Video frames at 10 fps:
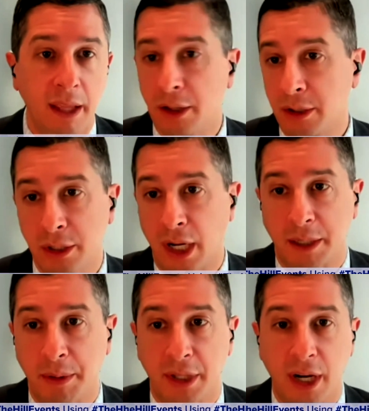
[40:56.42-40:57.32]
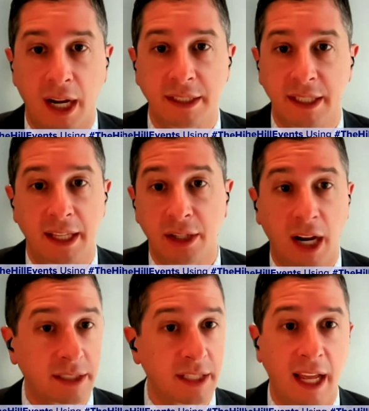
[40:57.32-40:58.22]
You talked about the cost of that. The
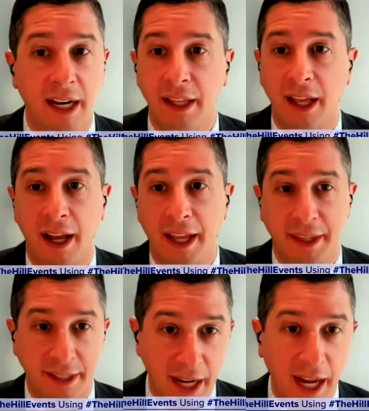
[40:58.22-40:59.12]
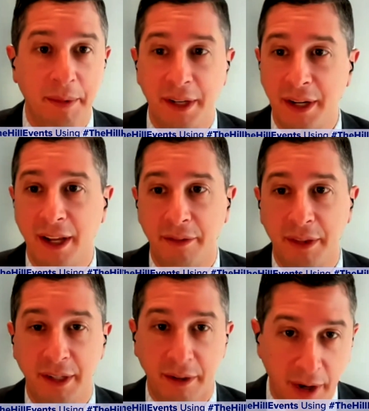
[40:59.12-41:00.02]
cost of that at the time
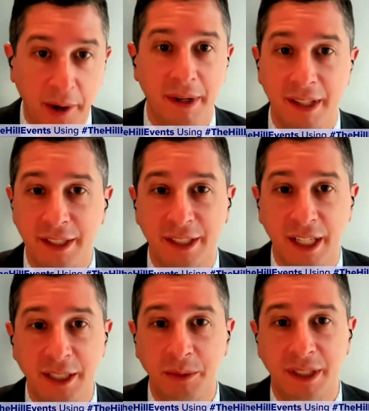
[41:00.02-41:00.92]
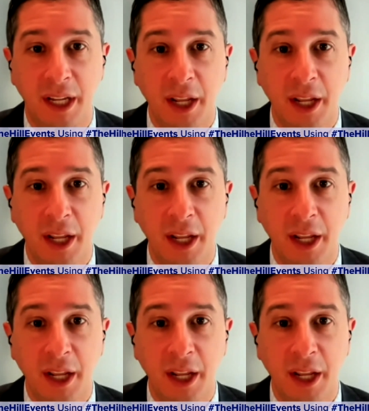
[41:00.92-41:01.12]
of the development of legislation was